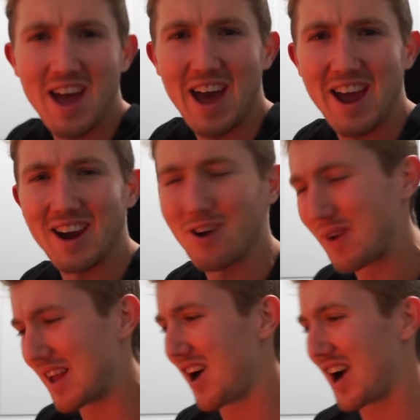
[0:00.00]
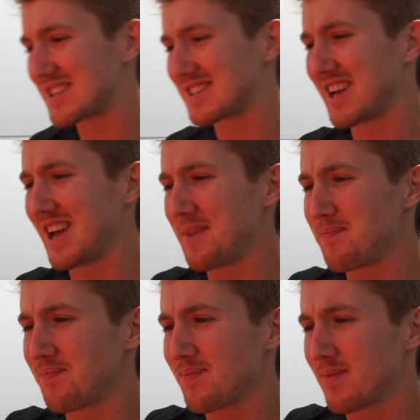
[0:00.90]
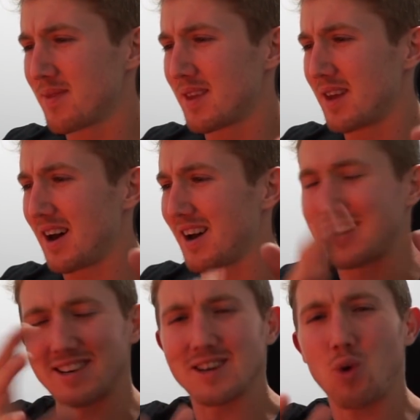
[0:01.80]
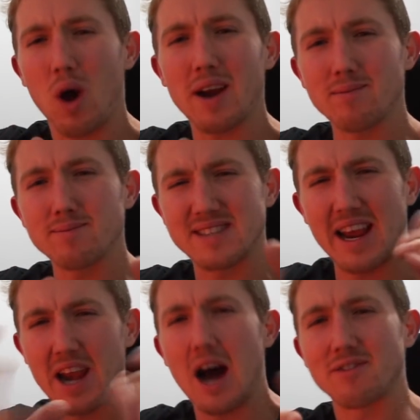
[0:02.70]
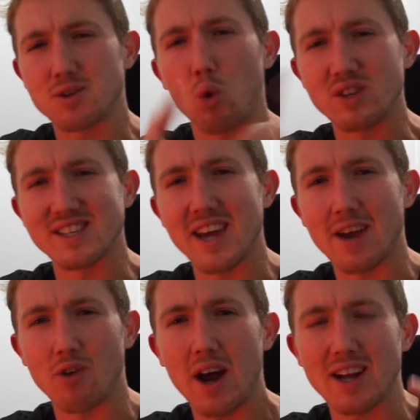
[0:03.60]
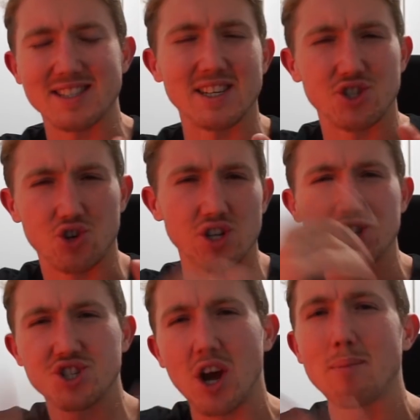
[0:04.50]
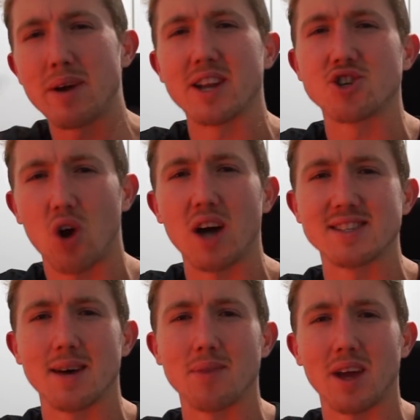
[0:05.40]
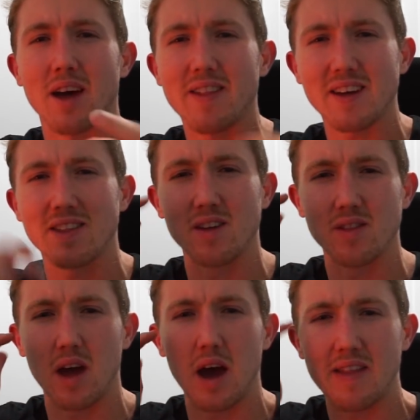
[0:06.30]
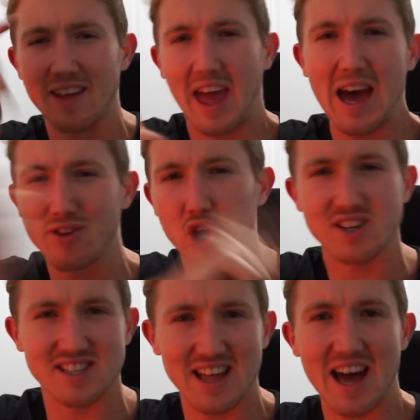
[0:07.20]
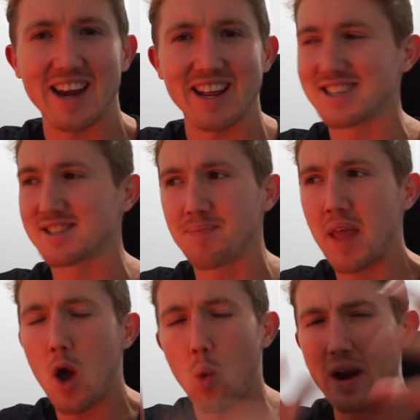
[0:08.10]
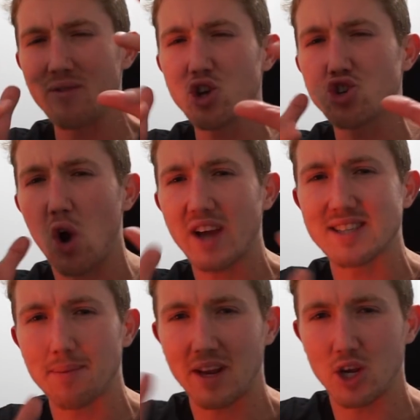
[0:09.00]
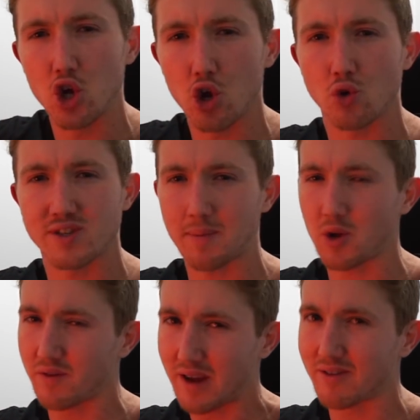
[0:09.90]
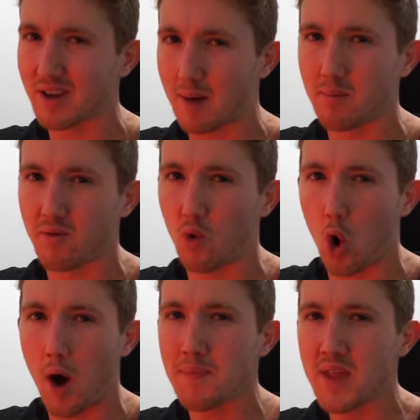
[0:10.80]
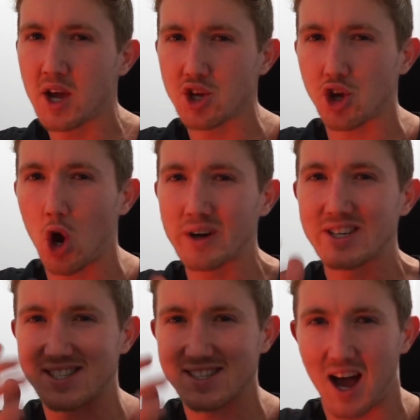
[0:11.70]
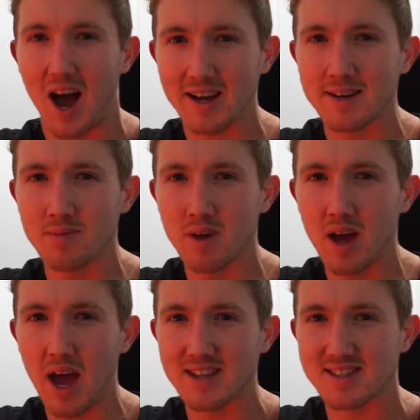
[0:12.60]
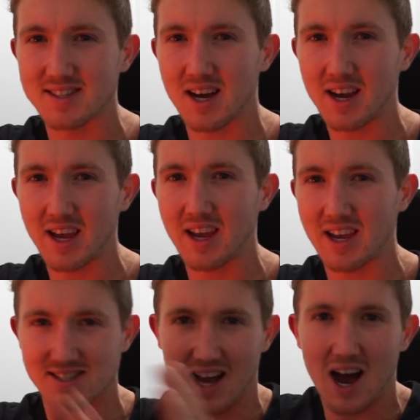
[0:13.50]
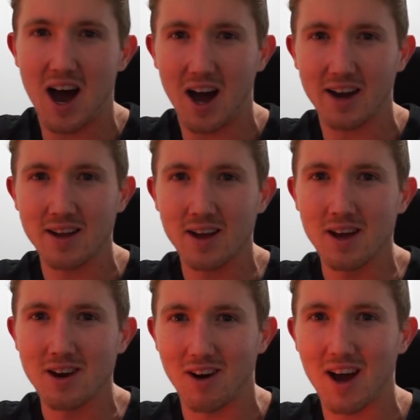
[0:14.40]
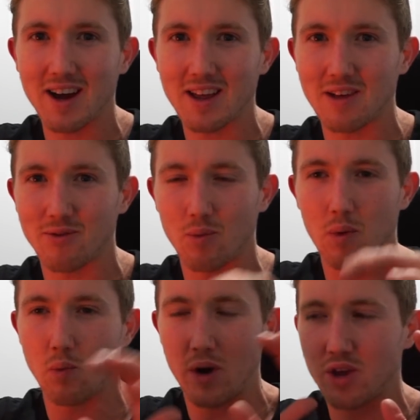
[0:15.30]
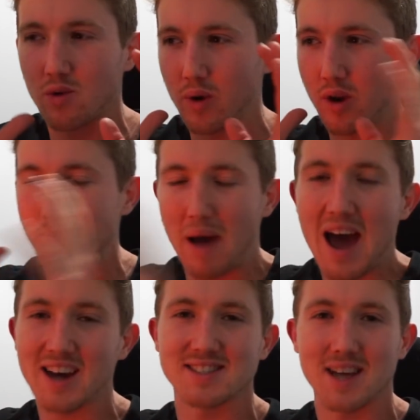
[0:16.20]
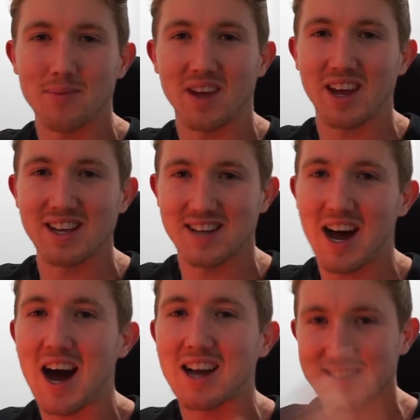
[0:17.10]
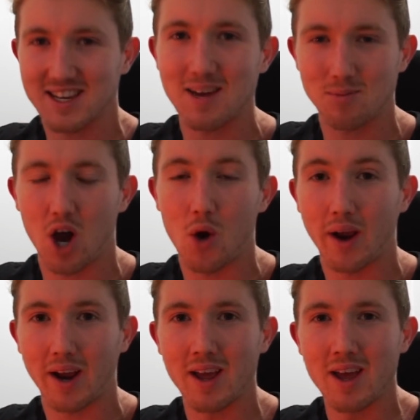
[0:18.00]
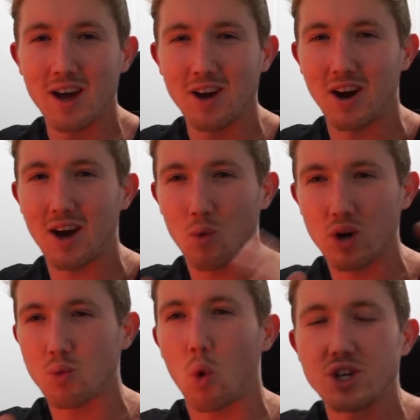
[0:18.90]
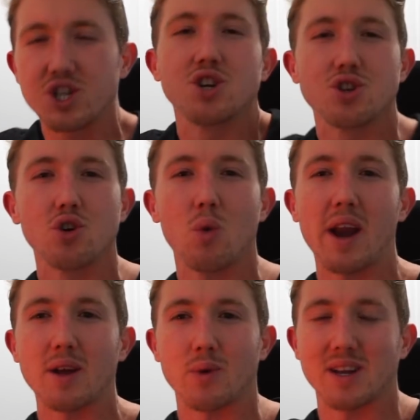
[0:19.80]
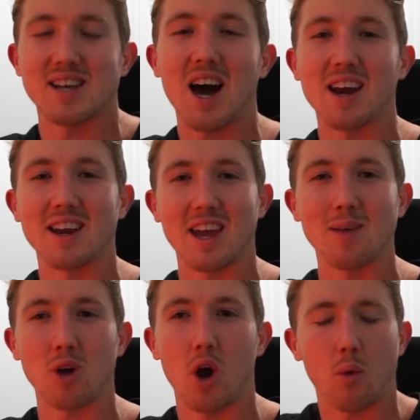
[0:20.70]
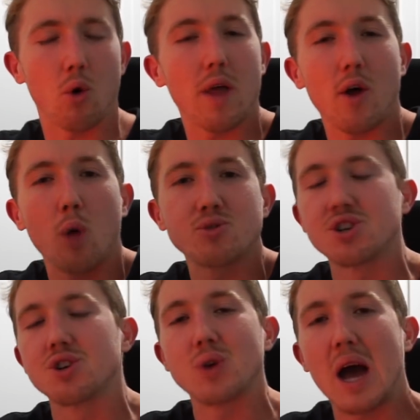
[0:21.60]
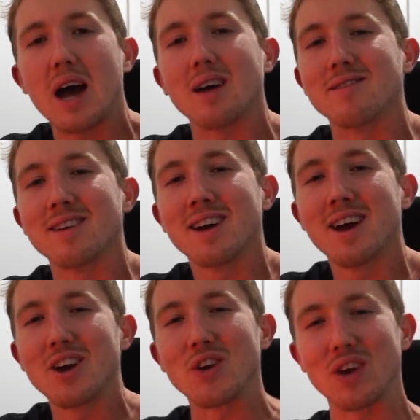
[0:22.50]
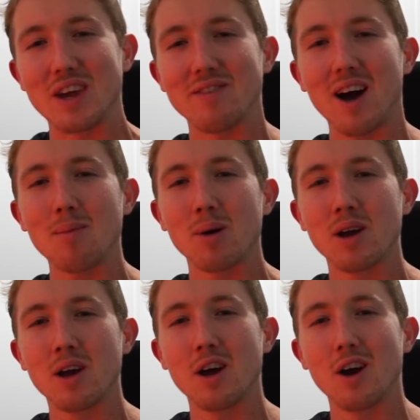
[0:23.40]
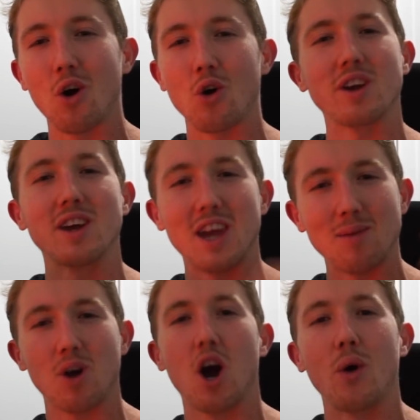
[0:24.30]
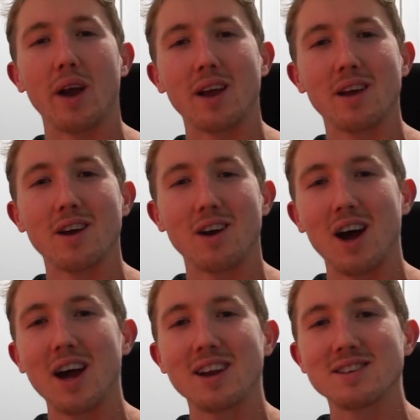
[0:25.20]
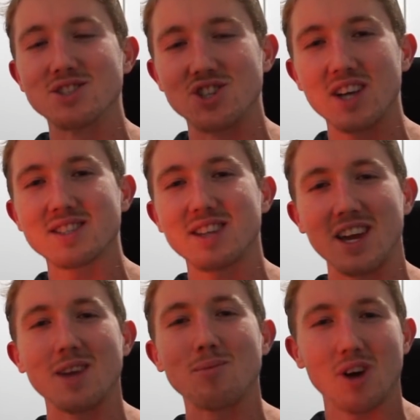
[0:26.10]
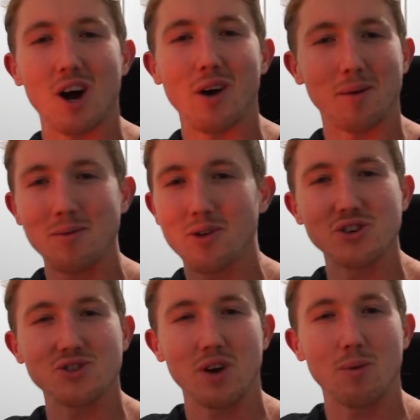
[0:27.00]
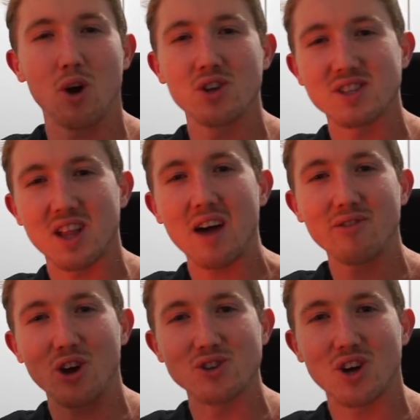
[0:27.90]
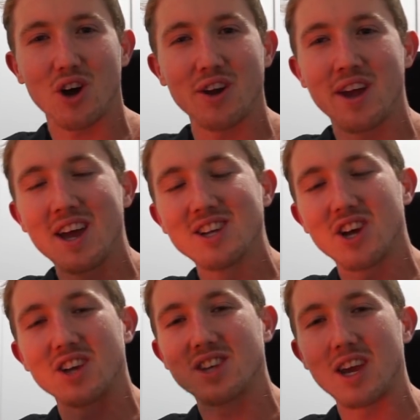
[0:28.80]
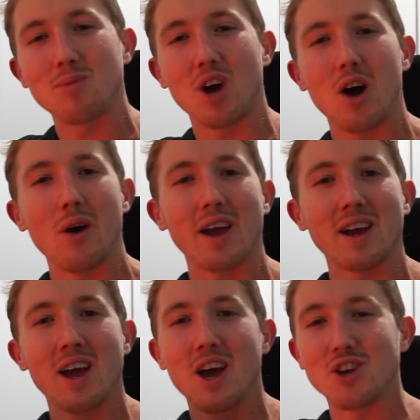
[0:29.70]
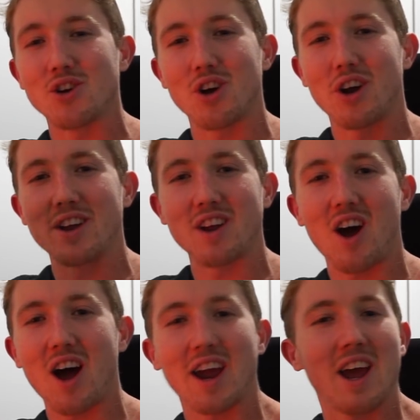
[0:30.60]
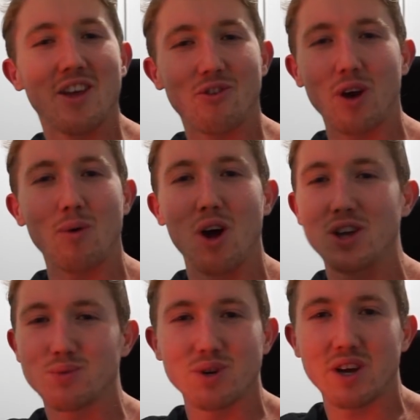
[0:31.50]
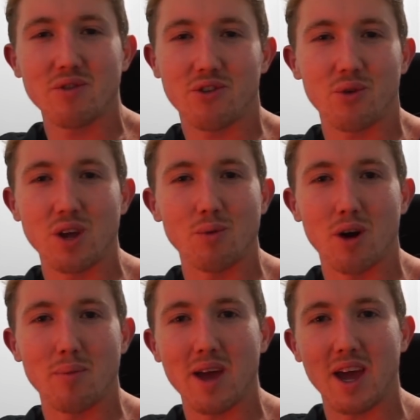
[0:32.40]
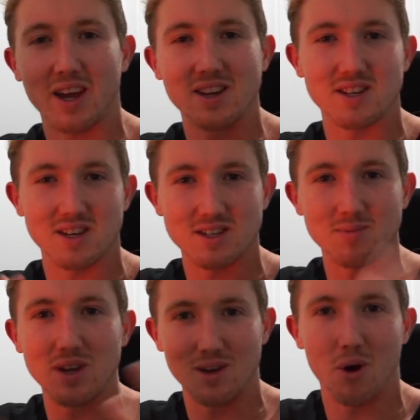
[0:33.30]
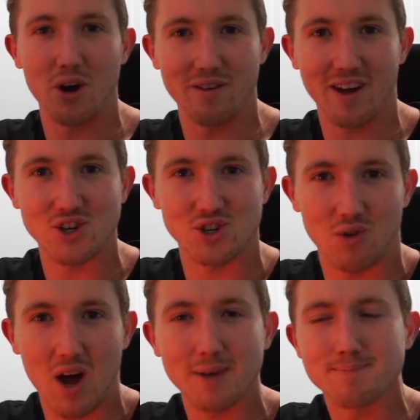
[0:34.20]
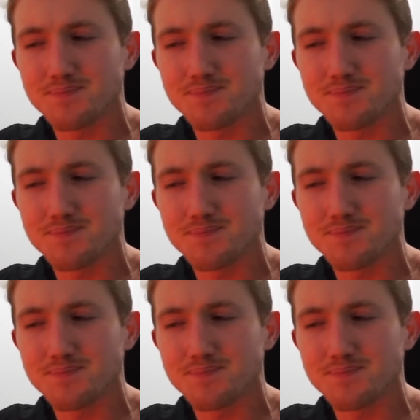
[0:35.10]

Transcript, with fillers: and I realised I didn't quite say enough towards the end. Right, I said tr- just jump in and try something. I think that the other caveat to that is whenever you're trying something new, something you've never done before, you're going to suck, and sucking is hard. Right? If when you're when you're bad at something, it's hard to keep going. Right? What what do you do when it when it's hard to keep going? What other option do you have? You can give up or you can keep going. Right? Just keep going. Remember those three words? Life goes on, just keep going, you're gonna die. Three words, whichever three you want to pick to, to be your motivation, right?